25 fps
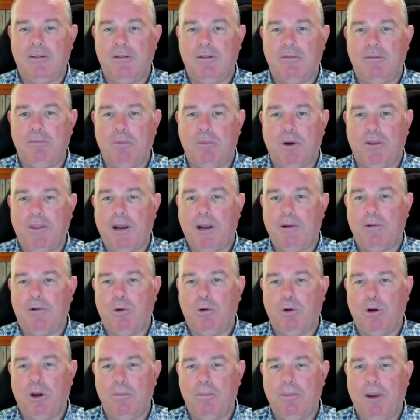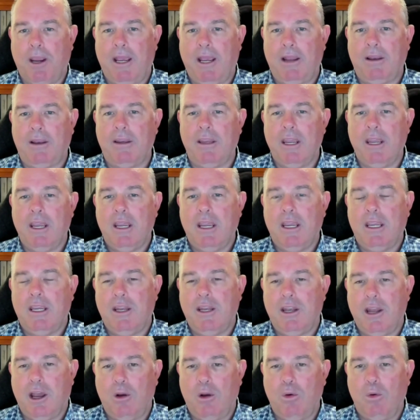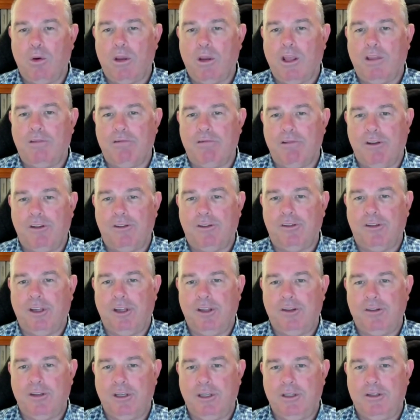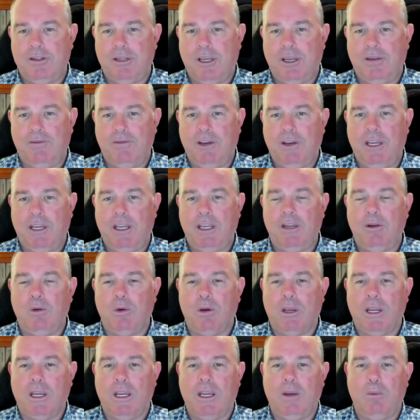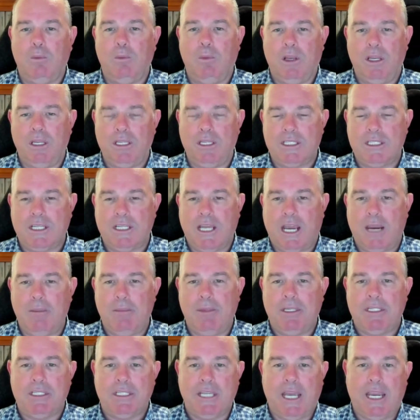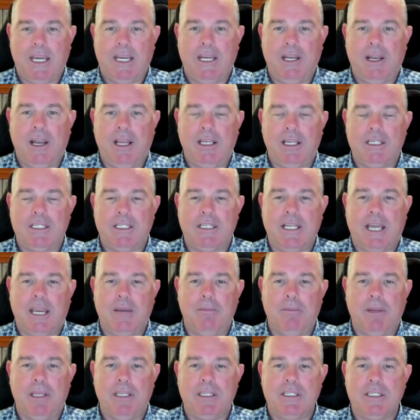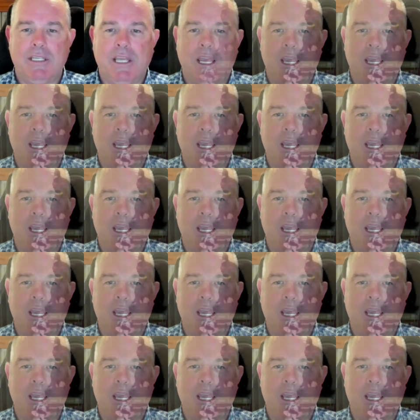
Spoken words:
And by that I'm talking about, looking through the CCTV, looking at witness statements, taking those statements,